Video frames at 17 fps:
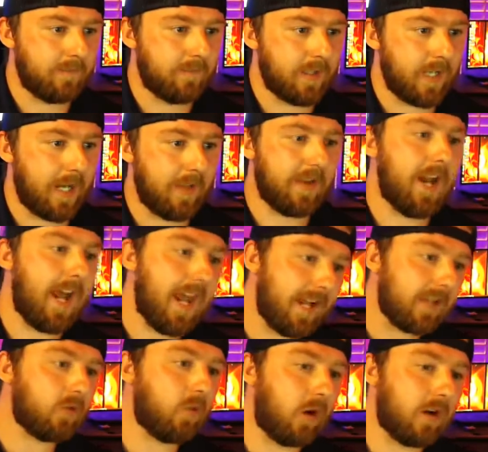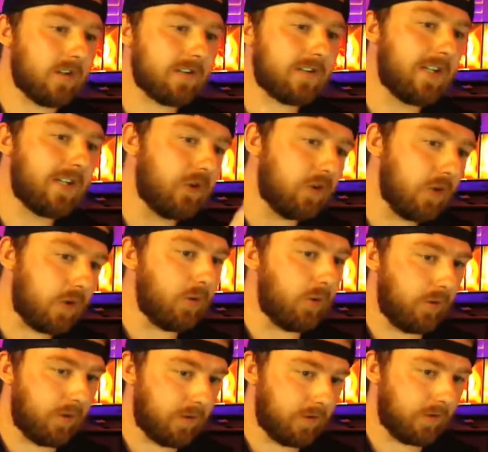And then Antwan said,
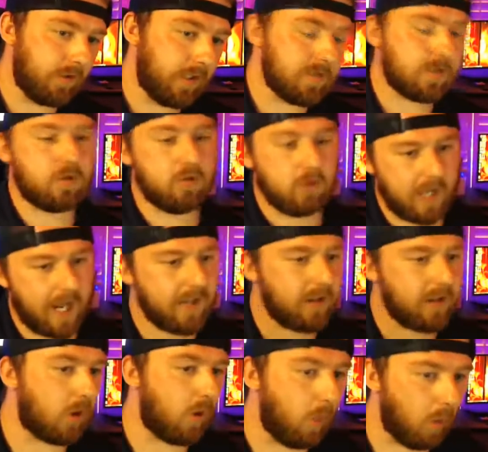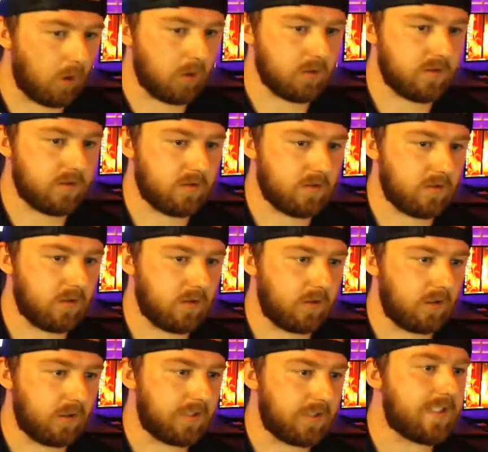dude, let's create the course.
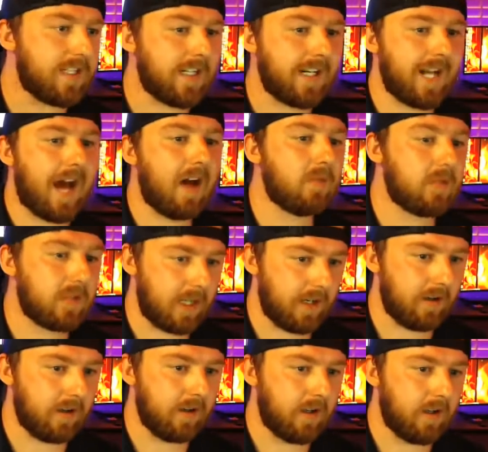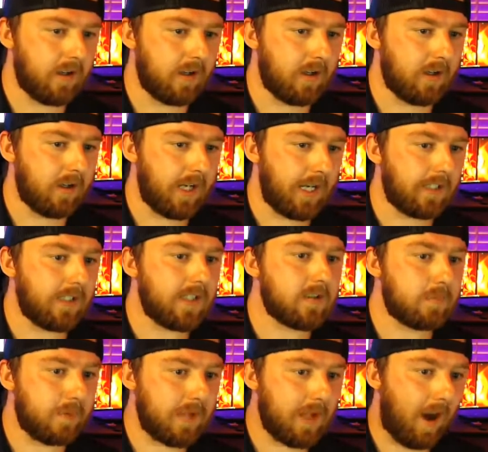Let's get it out there. And
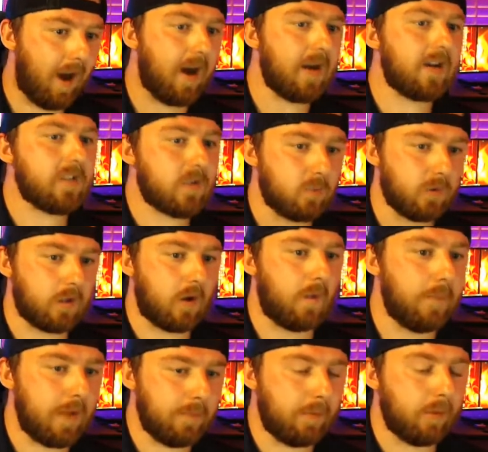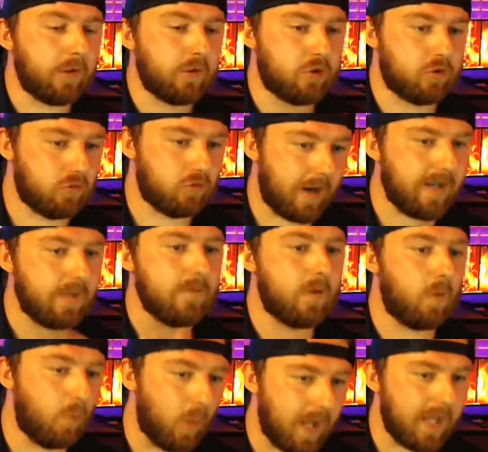let's be honest with our people and train them
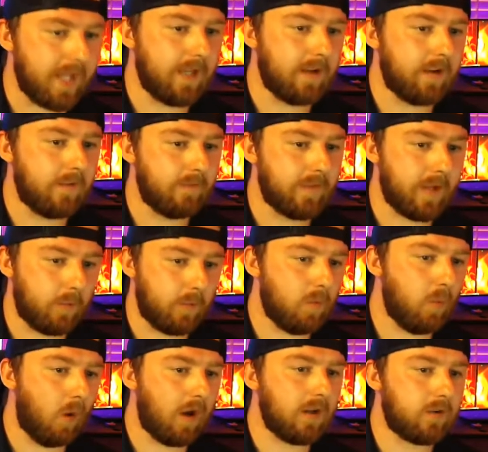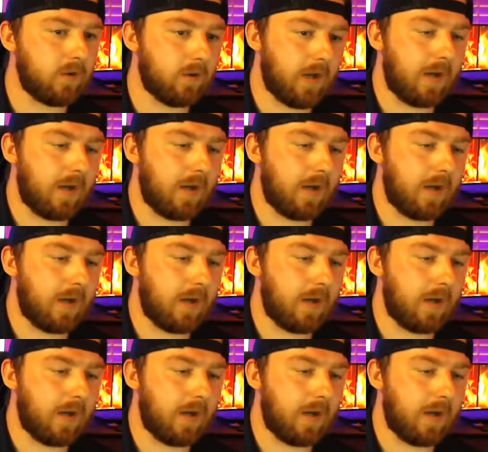the way that we want to.